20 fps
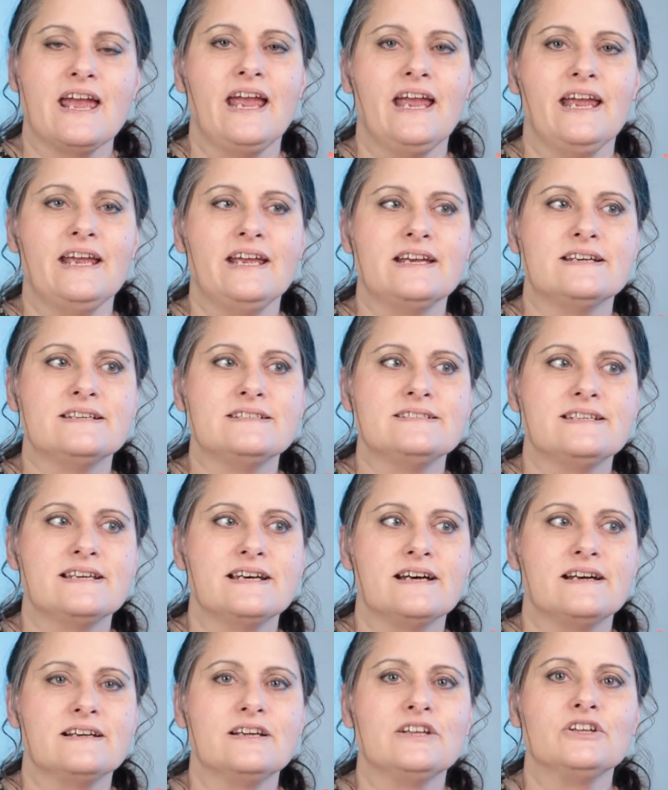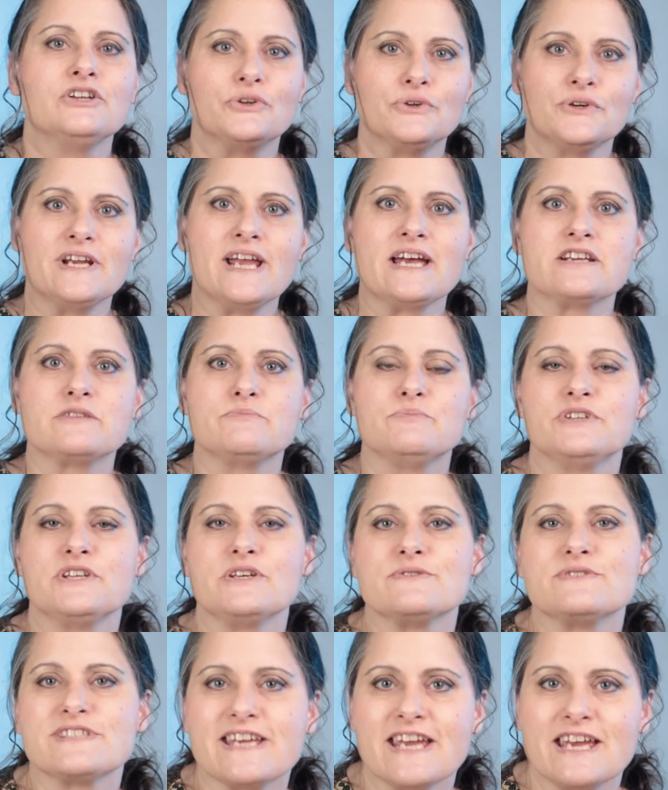and uh, learning how to put
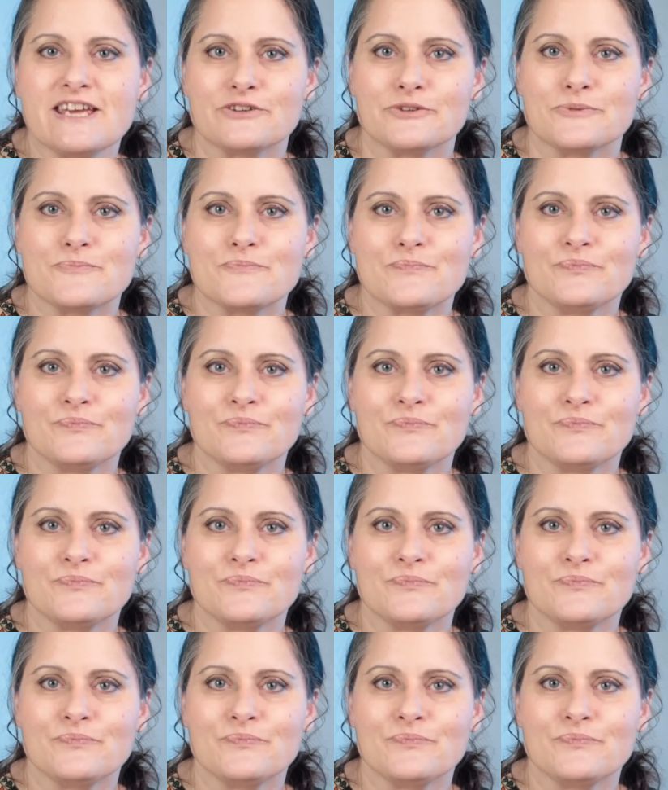those together.